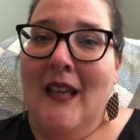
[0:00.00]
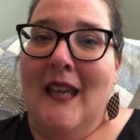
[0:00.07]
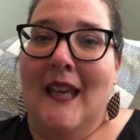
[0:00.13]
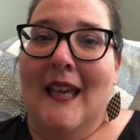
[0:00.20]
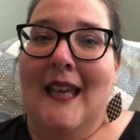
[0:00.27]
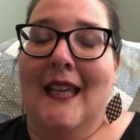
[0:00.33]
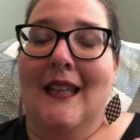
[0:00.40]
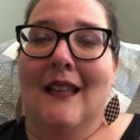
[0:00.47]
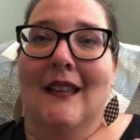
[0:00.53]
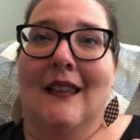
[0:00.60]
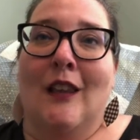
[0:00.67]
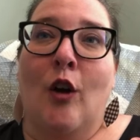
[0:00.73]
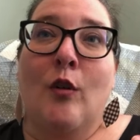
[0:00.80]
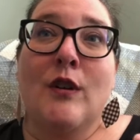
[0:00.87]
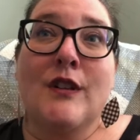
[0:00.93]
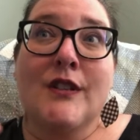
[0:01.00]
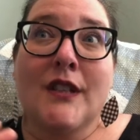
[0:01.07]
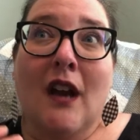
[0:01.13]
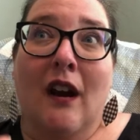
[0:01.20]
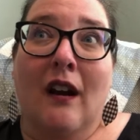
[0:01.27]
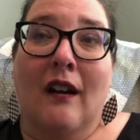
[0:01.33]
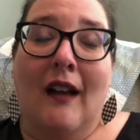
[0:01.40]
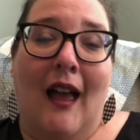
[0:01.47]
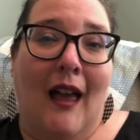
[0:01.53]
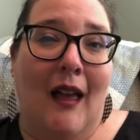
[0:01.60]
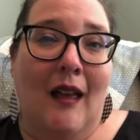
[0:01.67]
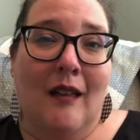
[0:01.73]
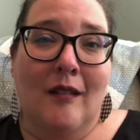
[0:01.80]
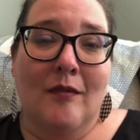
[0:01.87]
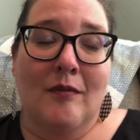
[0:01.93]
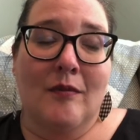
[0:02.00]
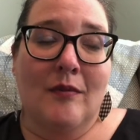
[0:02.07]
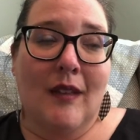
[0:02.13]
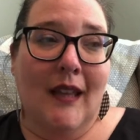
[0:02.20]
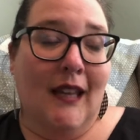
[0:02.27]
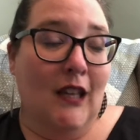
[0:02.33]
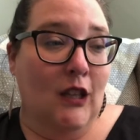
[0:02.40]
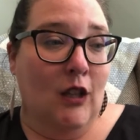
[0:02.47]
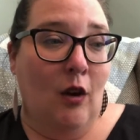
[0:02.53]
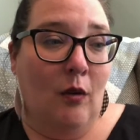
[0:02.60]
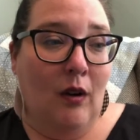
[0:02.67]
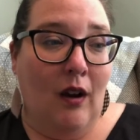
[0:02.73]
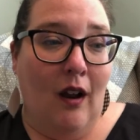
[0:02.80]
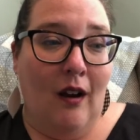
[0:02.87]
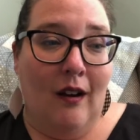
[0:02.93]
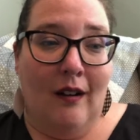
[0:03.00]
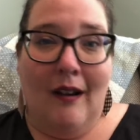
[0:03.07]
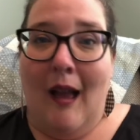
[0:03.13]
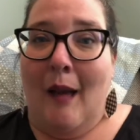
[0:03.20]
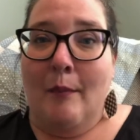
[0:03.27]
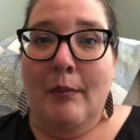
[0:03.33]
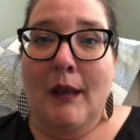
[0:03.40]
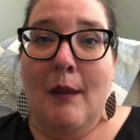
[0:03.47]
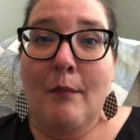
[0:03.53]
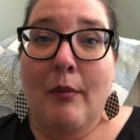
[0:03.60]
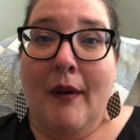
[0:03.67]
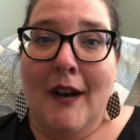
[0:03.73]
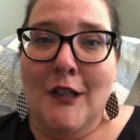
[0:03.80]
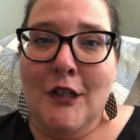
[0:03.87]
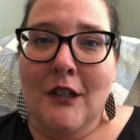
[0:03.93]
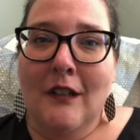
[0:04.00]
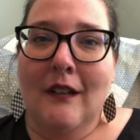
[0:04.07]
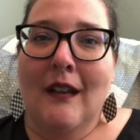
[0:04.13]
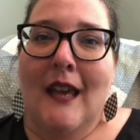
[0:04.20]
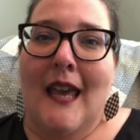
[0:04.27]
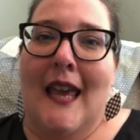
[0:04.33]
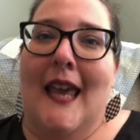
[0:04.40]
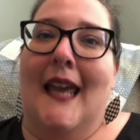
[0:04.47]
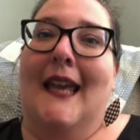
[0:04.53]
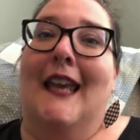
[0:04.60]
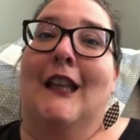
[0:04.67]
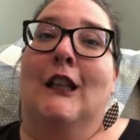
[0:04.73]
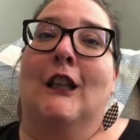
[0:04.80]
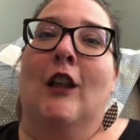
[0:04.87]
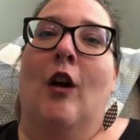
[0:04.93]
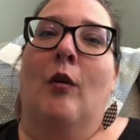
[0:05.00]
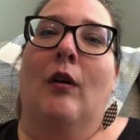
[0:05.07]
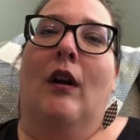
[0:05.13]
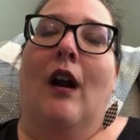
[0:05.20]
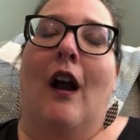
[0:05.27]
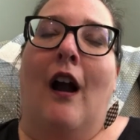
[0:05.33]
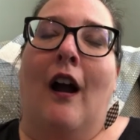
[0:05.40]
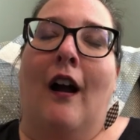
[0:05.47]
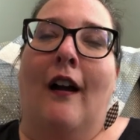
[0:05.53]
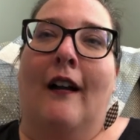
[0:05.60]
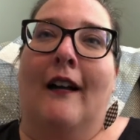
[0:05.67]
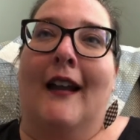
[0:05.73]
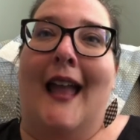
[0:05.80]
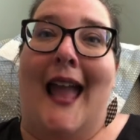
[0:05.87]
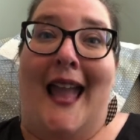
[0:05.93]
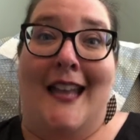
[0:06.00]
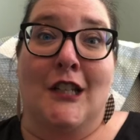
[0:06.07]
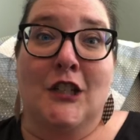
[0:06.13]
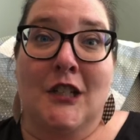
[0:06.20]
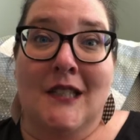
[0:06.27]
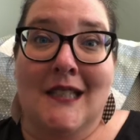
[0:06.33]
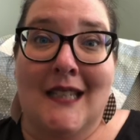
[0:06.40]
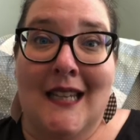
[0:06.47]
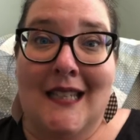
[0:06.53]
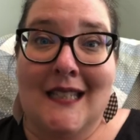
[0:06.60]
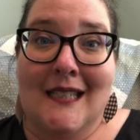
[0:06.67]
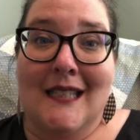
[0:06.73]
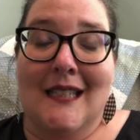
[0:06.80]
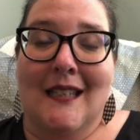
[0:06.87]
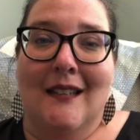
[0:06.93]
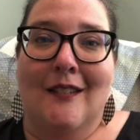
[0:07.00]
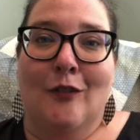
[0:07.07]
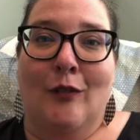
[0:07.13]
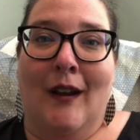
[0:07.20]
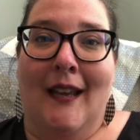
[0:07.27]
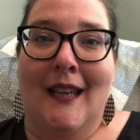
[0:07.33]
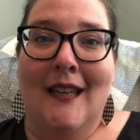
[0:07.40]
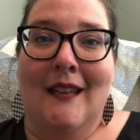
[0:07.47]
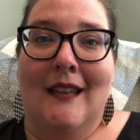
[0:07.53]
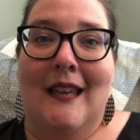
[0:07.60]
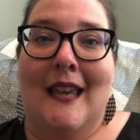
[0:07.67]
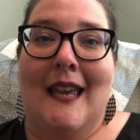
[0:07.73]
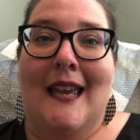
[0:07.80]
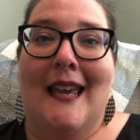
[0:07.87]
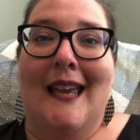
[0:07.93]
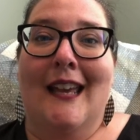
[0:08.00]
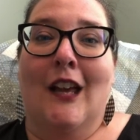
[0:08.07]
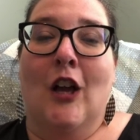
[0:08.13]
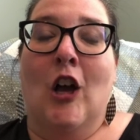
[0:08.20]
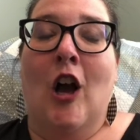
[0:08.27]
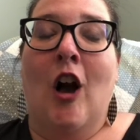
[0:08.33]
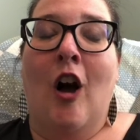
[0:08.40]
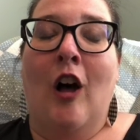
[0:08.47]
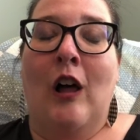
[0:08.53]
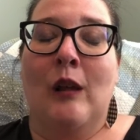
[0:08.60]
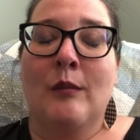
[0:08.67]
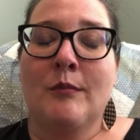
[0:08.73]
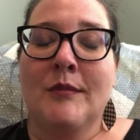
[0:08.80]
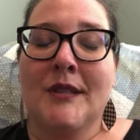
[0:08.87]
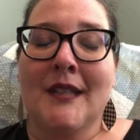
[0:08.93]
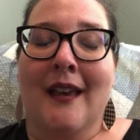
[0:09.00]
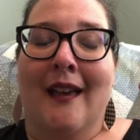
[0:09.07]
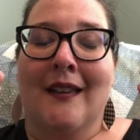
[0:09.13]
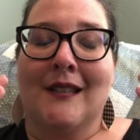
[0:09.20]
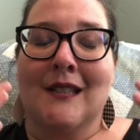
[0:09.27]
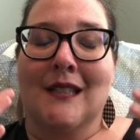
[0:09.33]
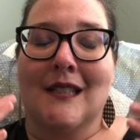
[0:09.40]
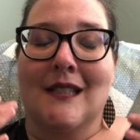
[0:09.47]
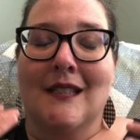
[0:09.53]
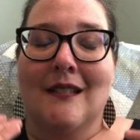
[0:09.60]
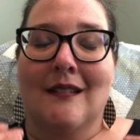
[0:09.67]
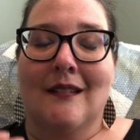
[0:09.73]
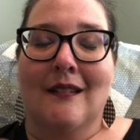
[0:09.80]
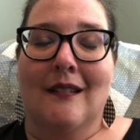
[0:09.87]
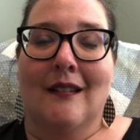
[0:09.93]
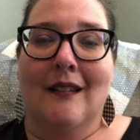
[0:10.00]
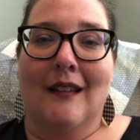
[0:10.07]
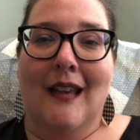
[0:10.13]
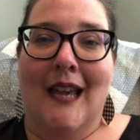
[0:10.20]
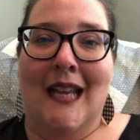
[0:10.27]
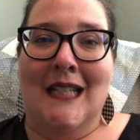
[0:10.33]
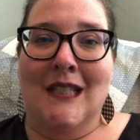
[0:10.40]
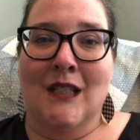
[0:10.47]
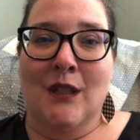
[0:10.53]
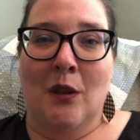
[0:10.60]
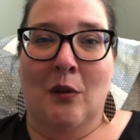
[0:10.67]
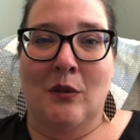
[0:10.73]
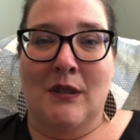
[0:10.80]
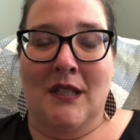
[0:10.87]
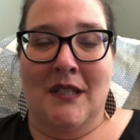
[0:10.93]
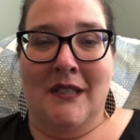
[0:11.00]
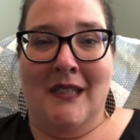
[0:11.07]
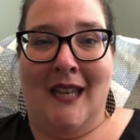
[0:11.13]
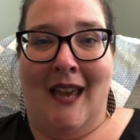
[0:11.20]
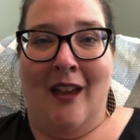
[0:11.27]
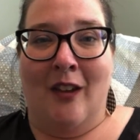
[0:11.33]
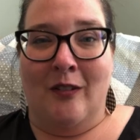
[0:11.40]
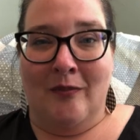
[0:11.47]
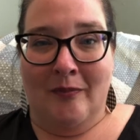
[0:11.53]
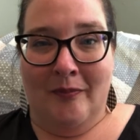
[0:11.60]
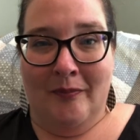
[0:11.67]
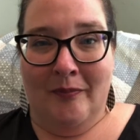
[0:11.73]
it lowers our uh, it can lower our uh, blood pressure. It can lower our anxiousness, right? It calms us and slows us down.